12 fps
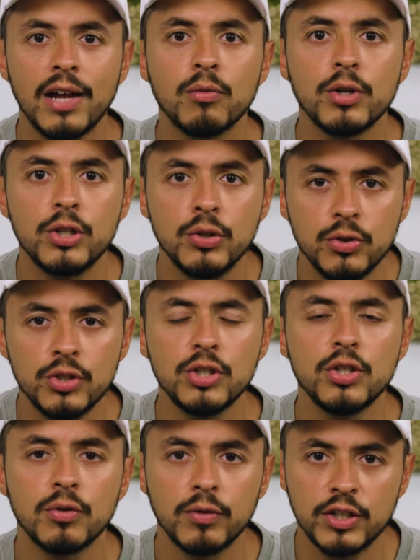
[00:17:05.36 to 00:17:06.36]
at
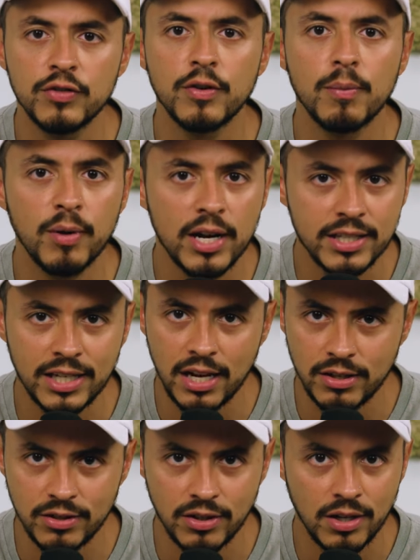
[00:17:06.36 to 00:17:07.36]
reducing your risk for breast
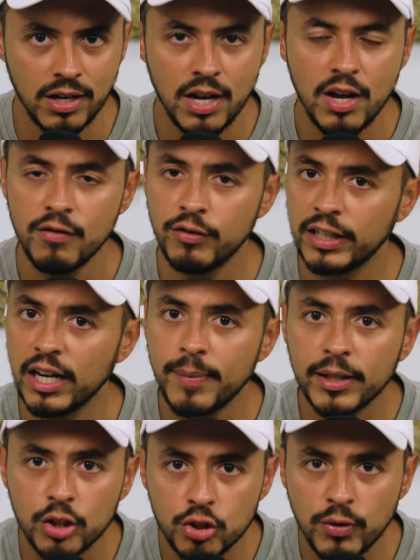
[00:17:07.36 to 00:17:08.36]
cancer. Forget
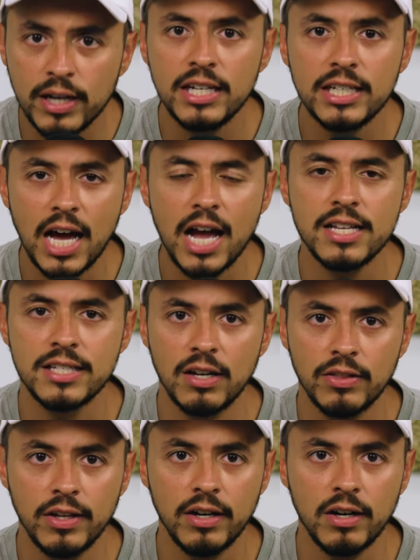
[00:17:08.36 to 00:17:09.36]
about the trendy diets
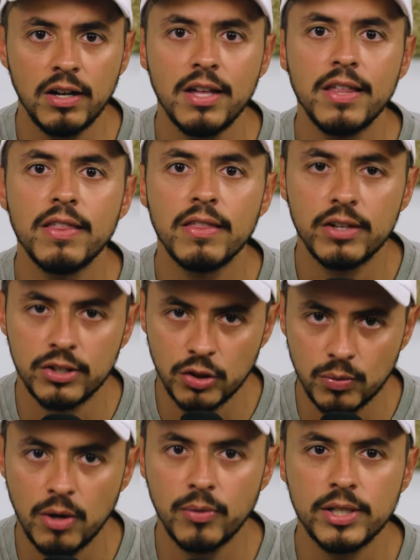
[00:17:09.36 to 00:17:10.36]
out there. This
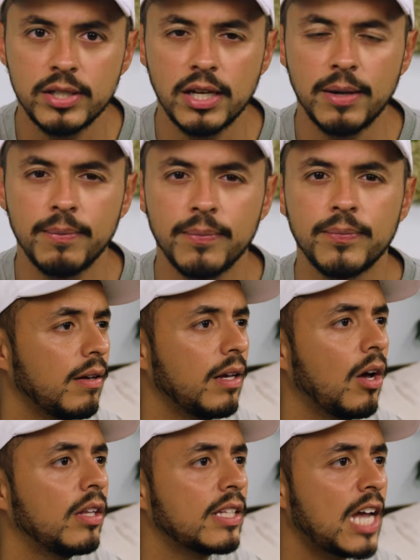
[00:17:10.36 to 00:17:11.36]
is what we see.
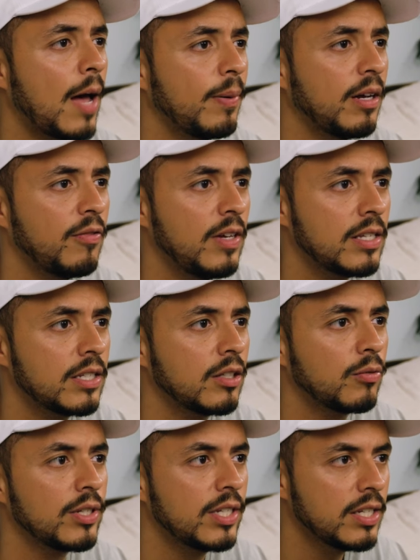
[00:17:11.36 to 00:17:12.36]
On the topic of
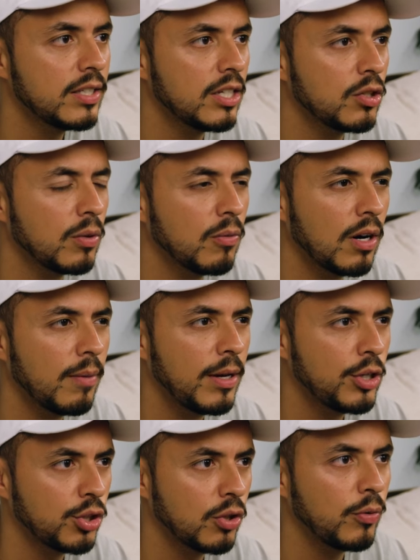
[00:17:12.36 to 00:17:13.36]
insulin resistance, we want to
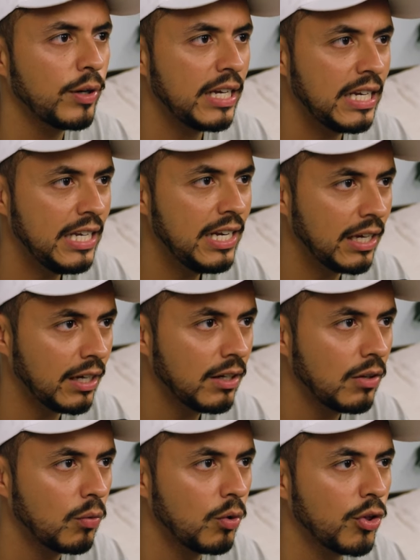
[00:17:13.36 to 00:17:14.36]
make sure we're
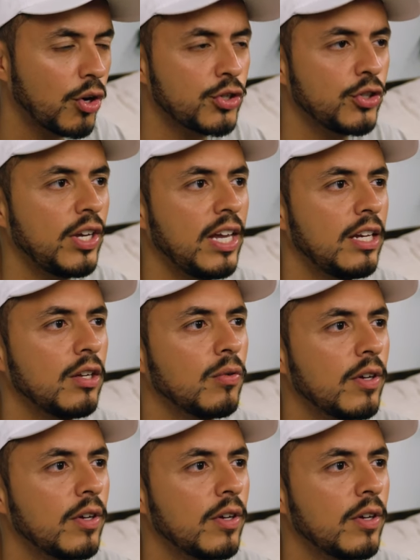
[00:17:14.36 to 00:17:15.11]
eating with our circadian